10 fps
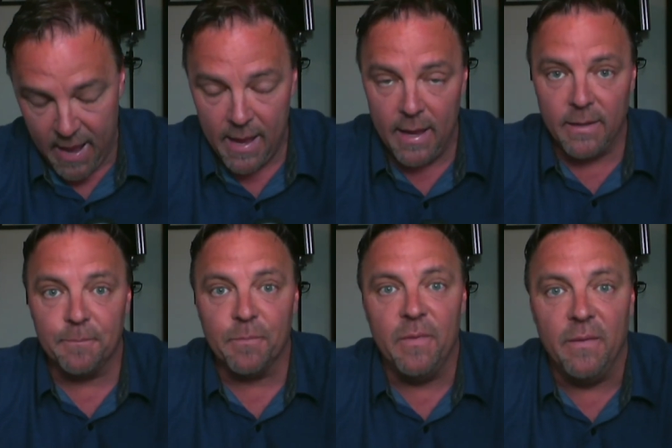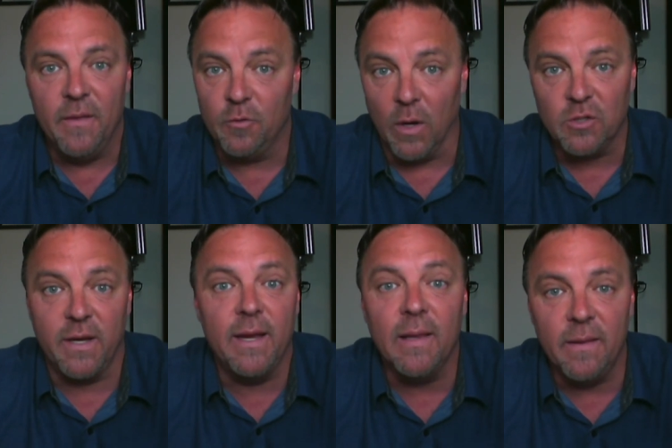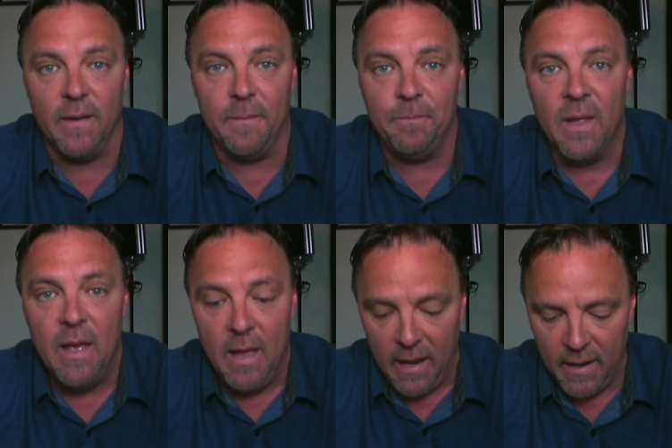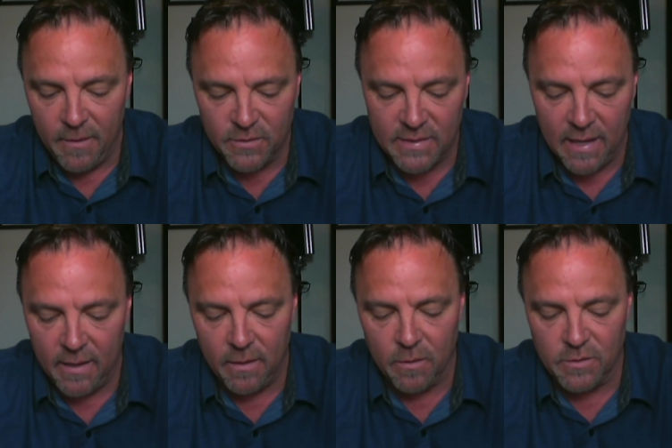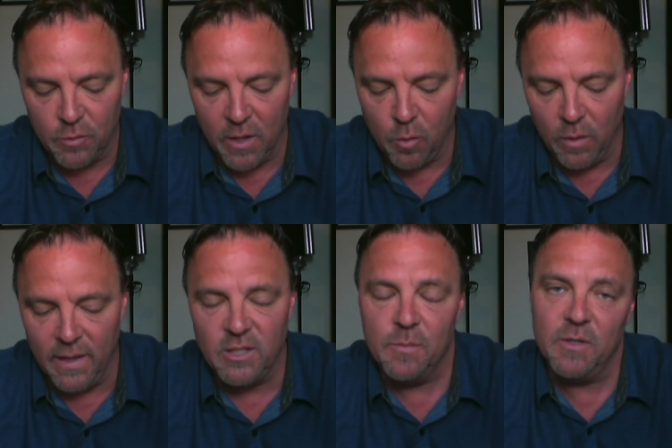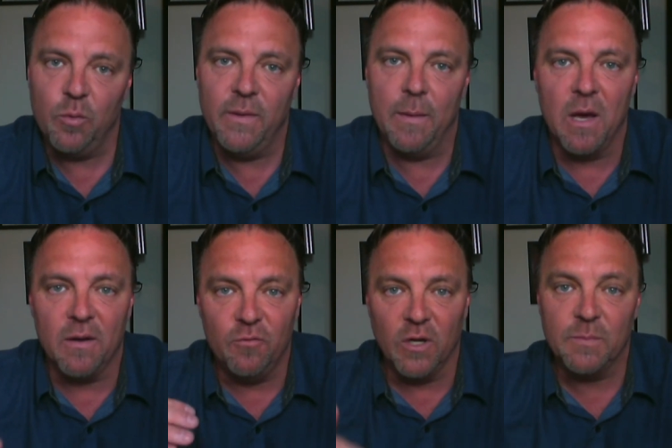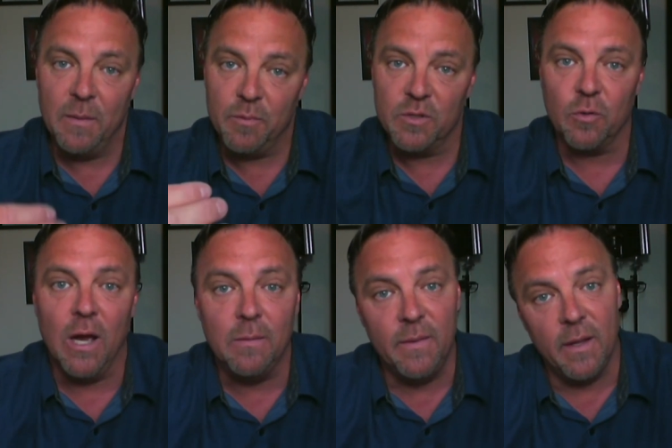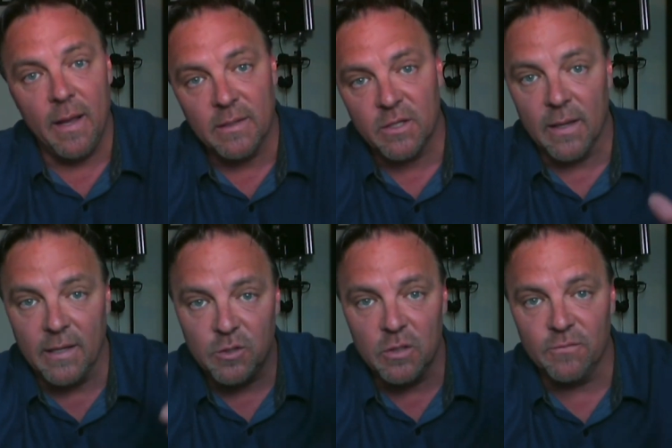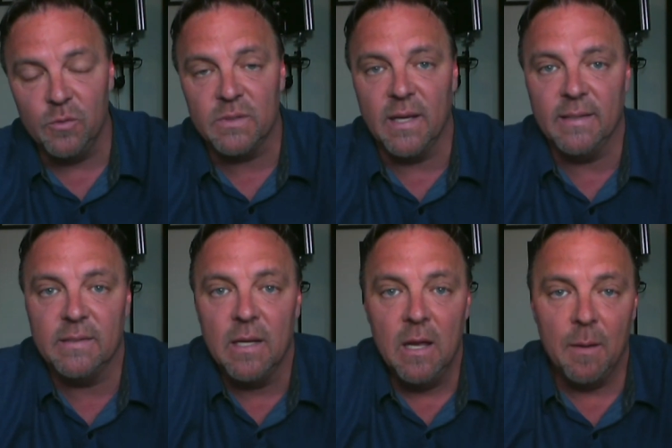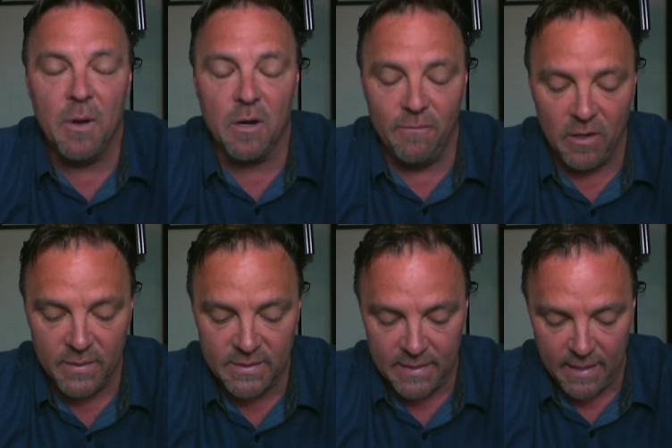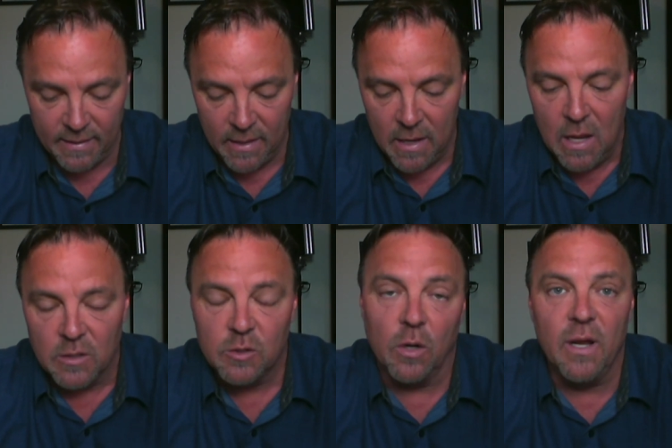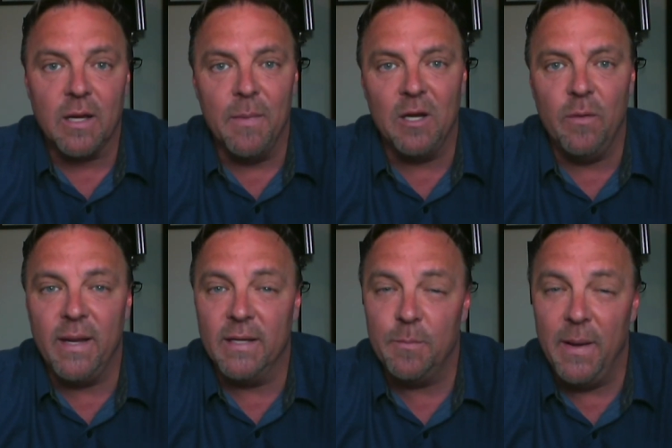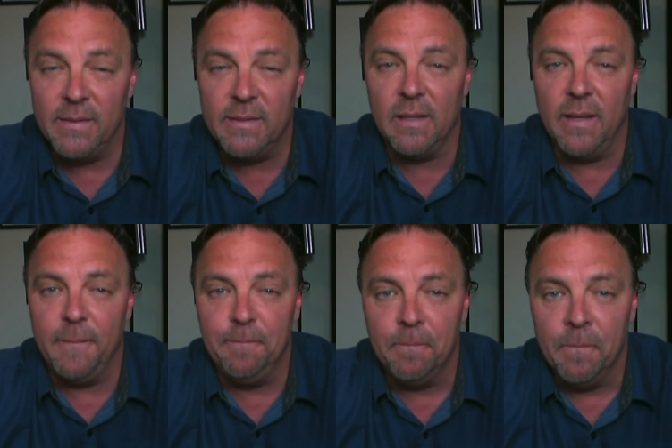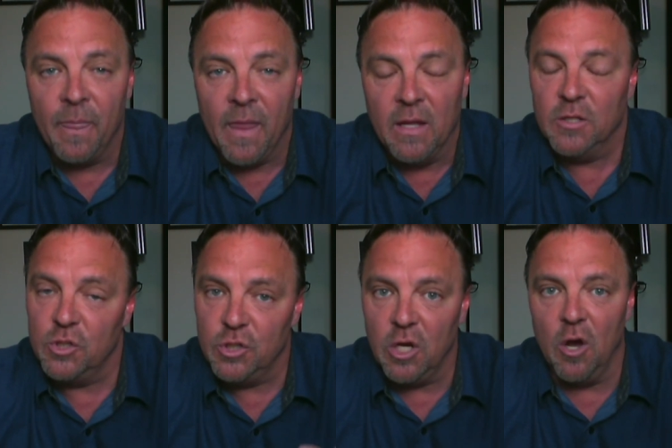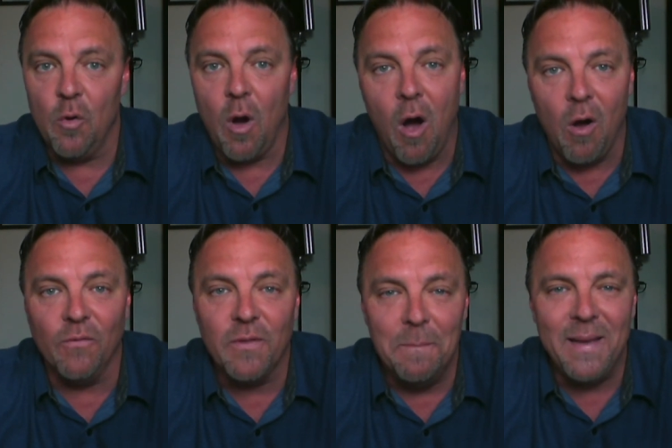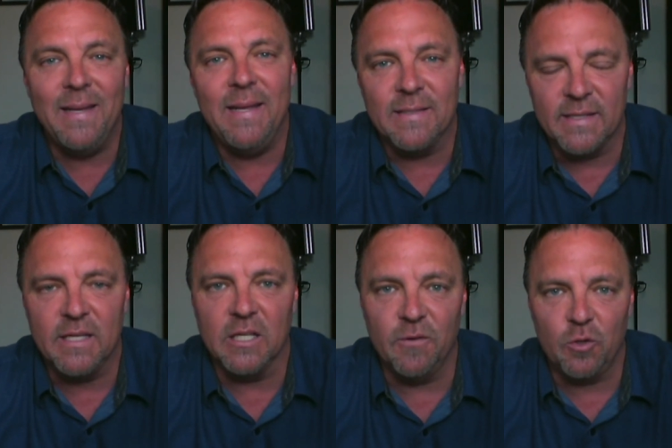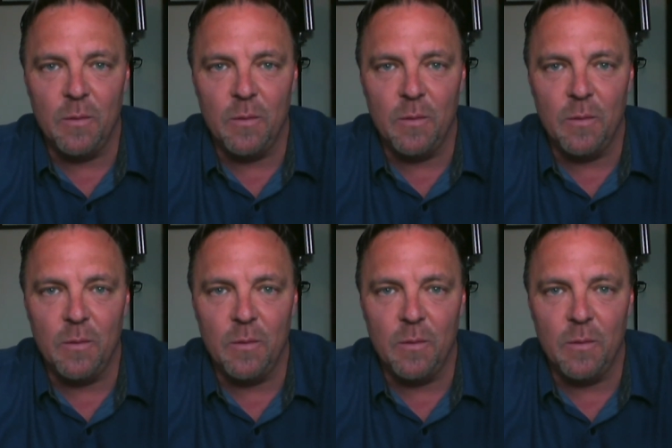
and the drugs are killing them. And they're saying there's a direct correlation between the amount of drugs being prescribed and the escalation of suicides among our veterans. And so our documentary is basically to show all the many successful